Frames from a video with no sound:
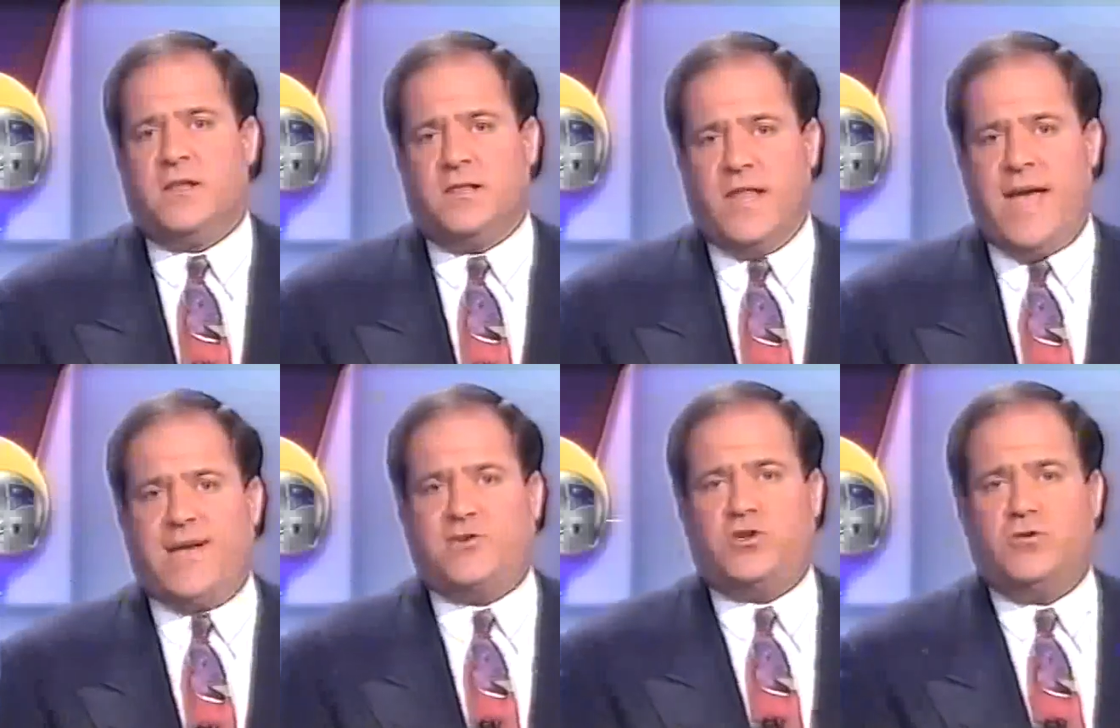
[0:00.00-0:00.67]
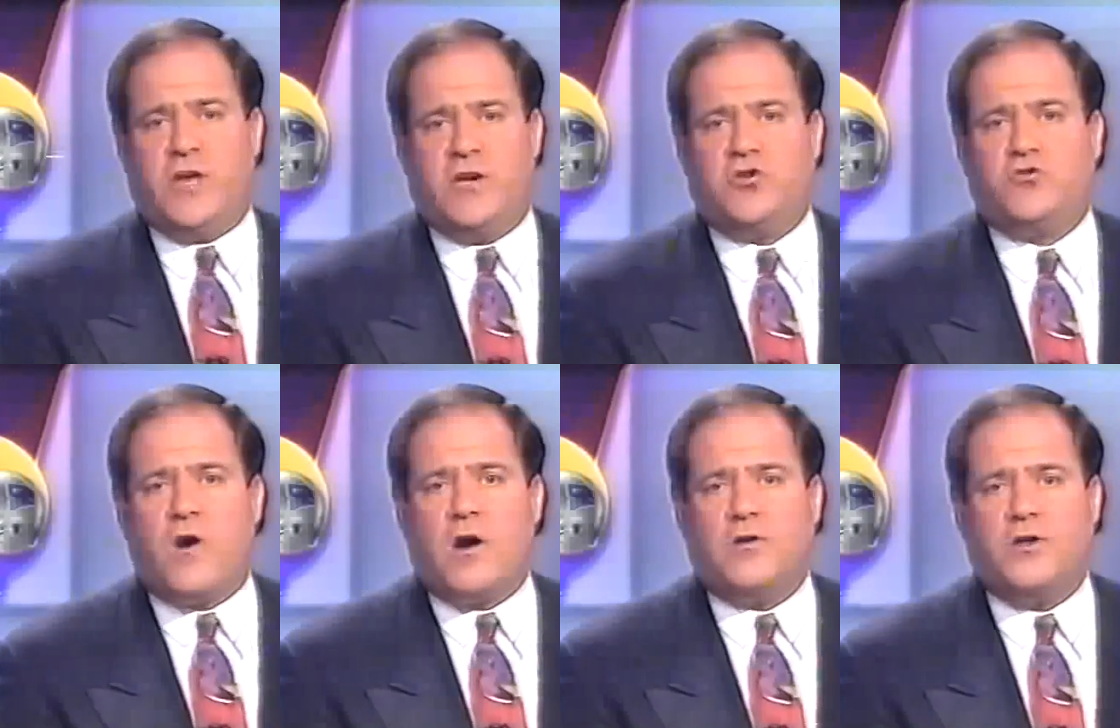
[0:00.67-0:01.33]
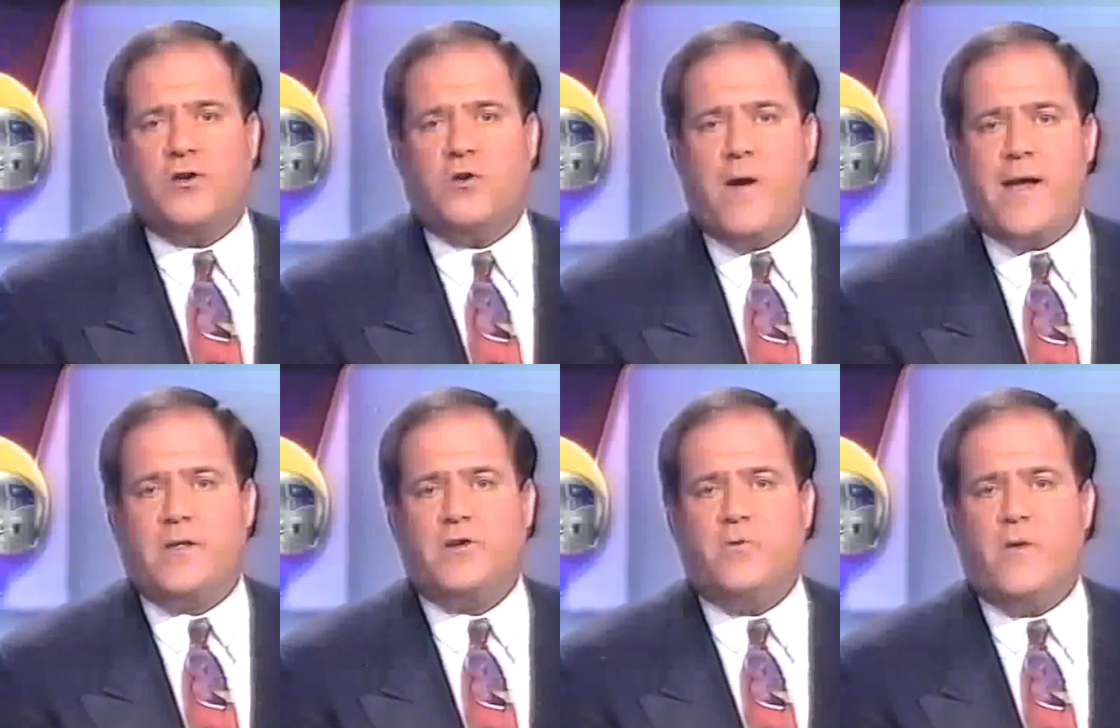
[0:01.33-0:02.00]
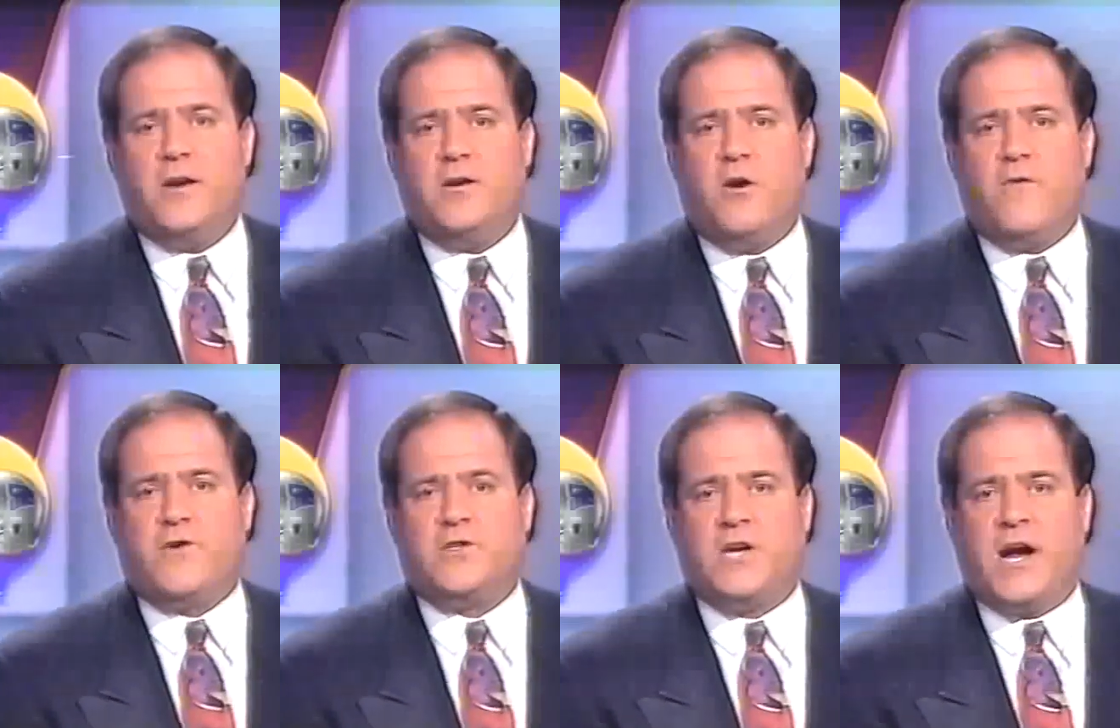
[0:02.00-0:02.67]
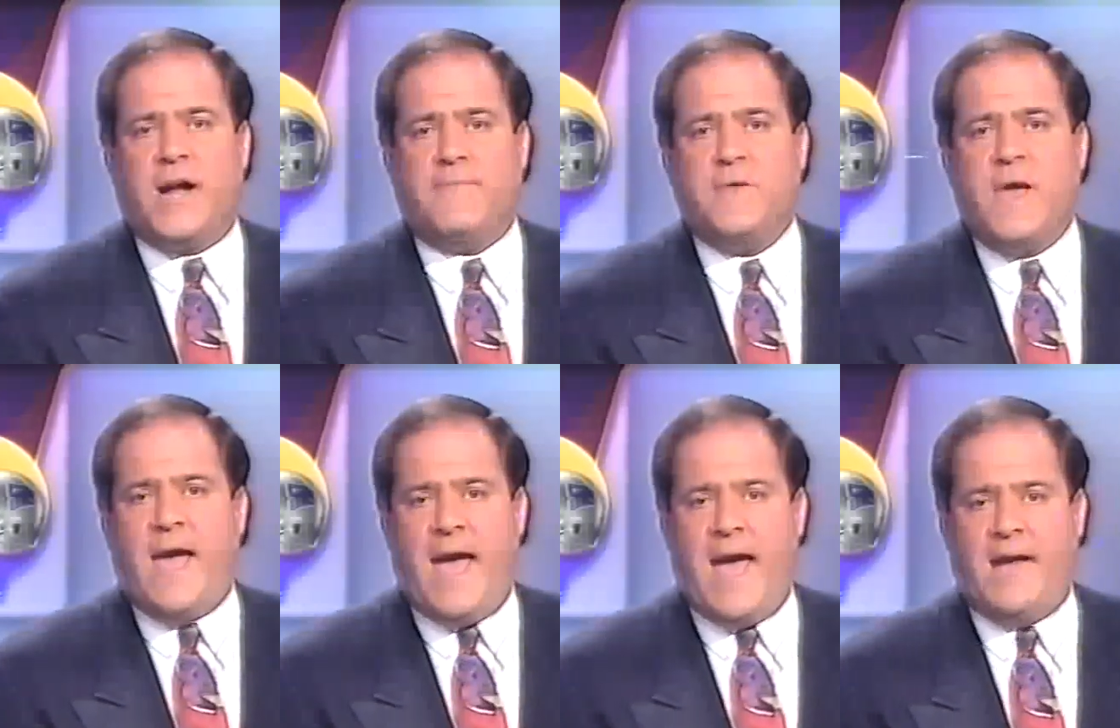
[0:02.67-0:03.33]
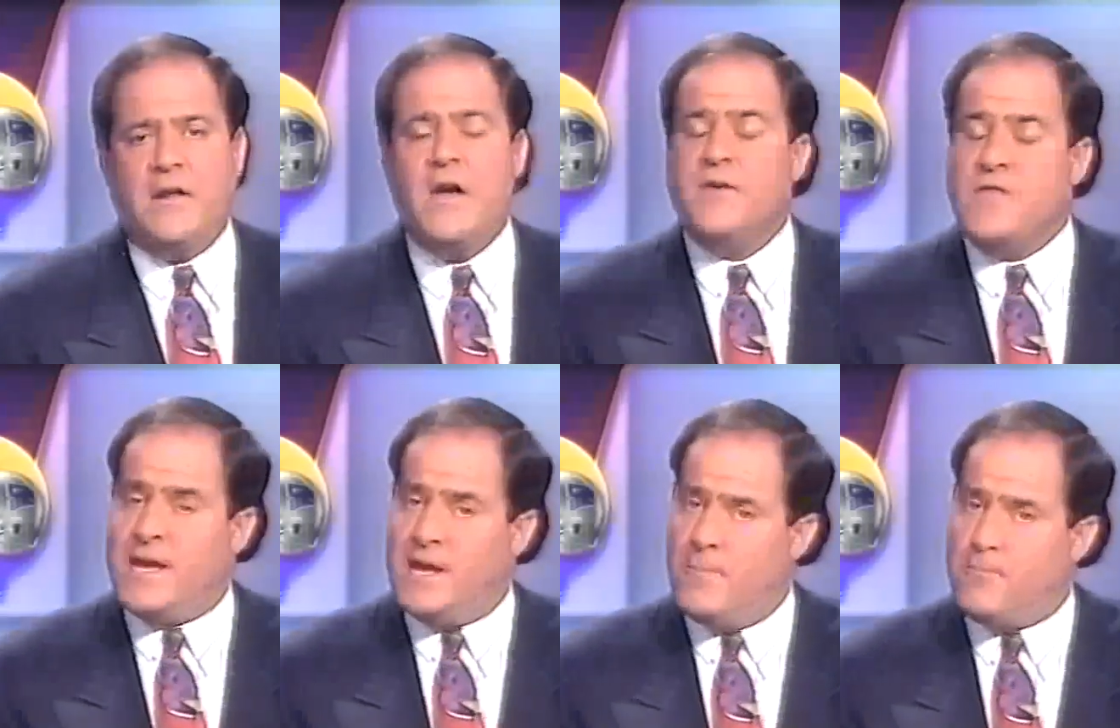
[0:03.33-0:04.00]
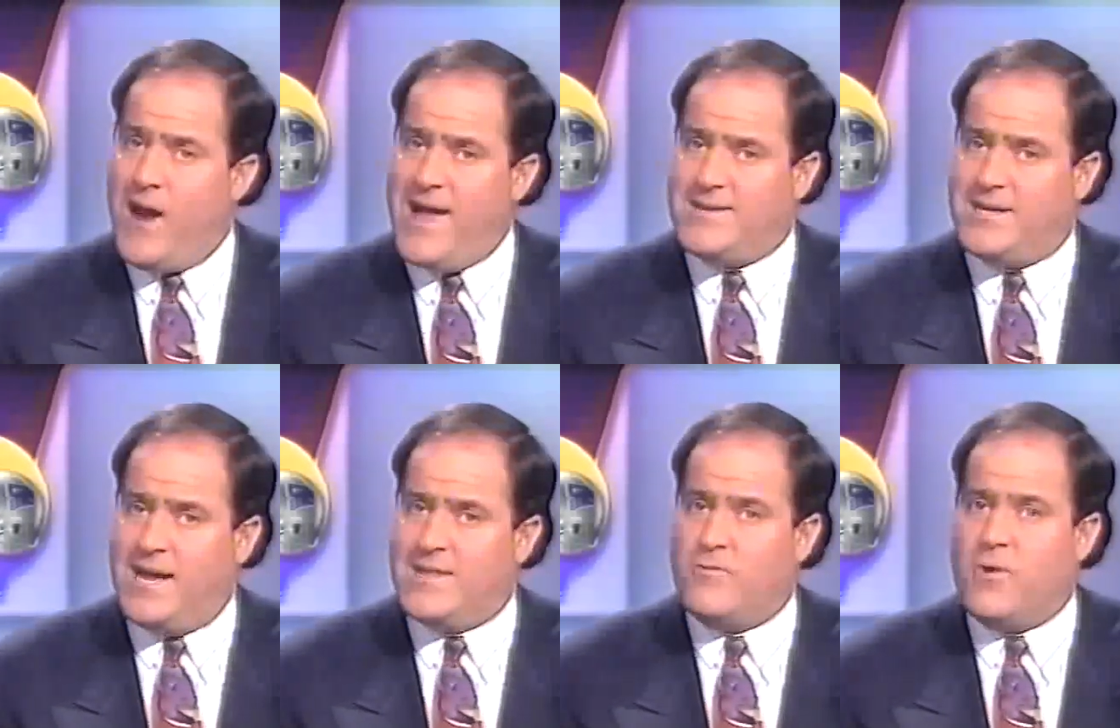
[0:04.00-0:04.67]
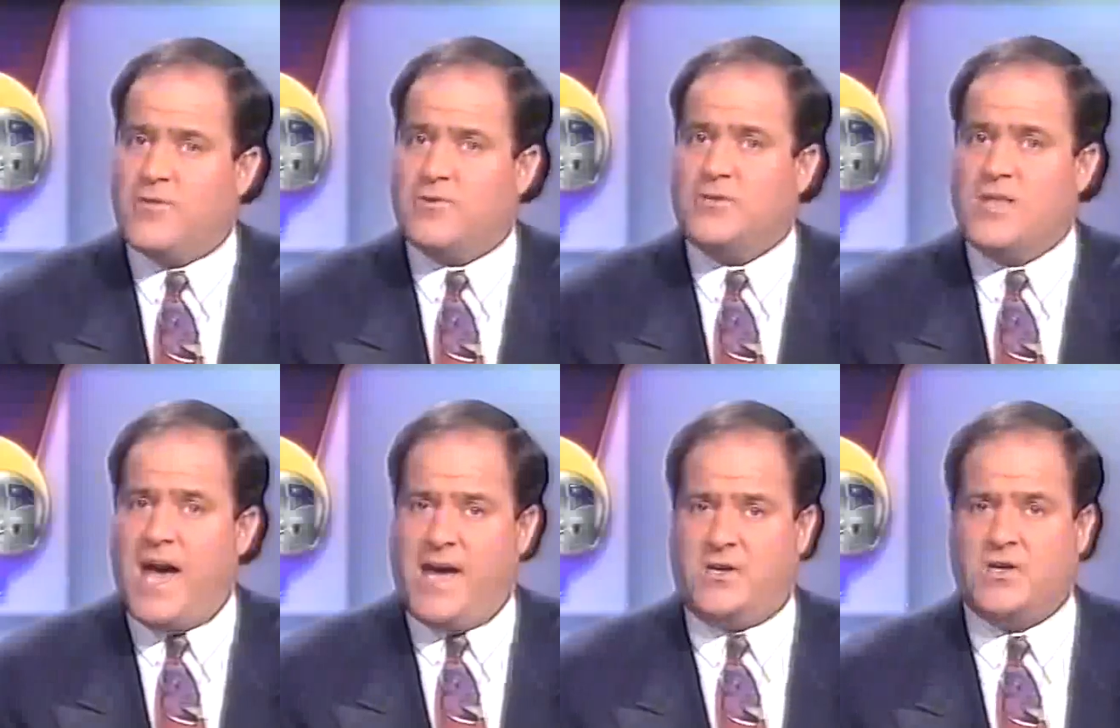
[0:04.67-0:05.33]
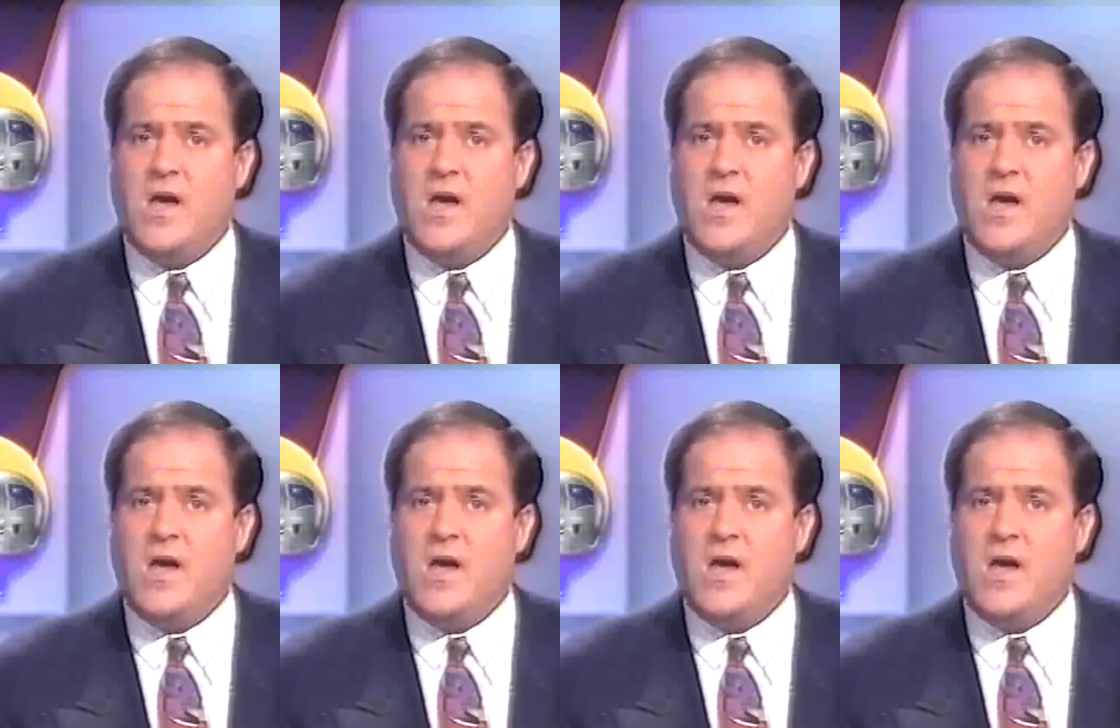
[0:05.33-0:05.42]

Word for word: Last year, they struggled at New England to win in overtime. And they get a break today. The weather is nice.